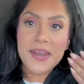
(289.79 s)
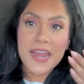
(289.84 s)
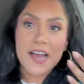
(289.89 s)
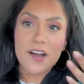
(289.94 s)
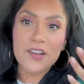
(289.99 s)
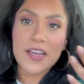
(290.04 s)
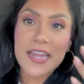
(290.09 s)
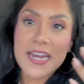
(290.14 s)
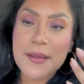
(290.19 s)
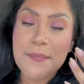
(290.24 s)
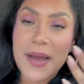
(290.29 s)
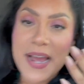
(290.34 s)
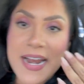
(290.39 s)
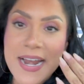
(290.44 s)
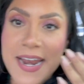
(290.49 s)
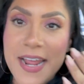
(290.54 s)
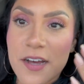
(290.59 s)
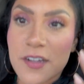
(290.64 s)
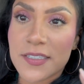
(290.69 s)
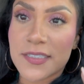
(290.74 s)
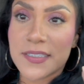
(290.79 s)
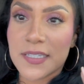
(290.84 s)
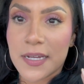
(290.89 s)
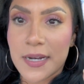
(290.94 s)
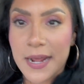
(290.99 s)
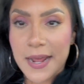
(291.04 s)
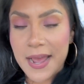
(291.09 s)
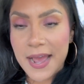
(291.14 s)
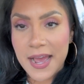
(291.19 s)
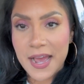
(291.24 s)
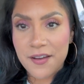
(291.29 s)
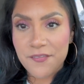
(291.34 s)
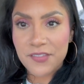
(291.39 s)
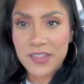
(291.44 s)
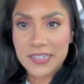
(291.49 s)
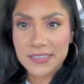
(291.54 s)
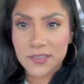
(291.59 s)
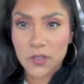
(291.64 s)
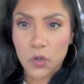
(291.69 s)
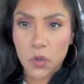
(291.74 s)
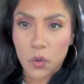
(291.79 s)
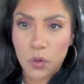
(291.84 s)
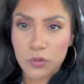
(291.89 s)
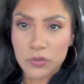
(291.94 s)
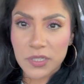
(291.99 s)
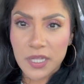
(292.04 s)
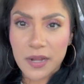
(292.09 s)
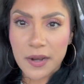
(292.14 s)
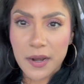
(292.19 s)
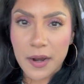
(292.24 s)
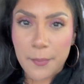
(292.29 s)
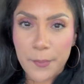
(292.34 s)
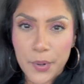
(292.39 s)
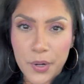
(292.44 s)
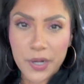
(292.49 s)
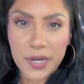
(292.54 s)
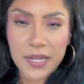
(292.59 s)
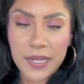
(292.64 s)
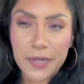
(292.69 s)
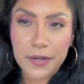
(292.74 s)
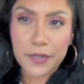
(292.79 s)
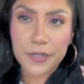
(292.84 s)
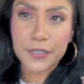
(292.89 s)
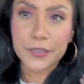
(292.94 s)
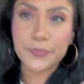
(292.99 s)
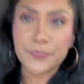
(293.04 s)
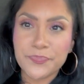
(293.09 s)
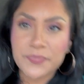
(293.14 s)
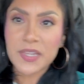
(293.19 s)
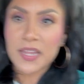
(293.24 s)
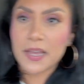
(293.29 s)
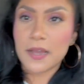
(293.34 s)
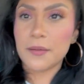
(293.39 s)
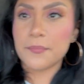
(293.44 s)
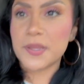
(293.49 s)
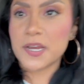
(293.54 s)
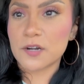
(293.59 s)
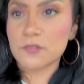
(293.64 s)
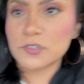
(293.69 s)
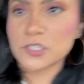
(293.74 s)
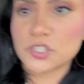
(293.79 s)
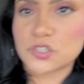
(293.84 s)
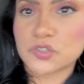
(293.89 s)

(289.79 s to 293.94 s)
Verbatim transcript: now getting my nails done. I have this gold number here. I'm here with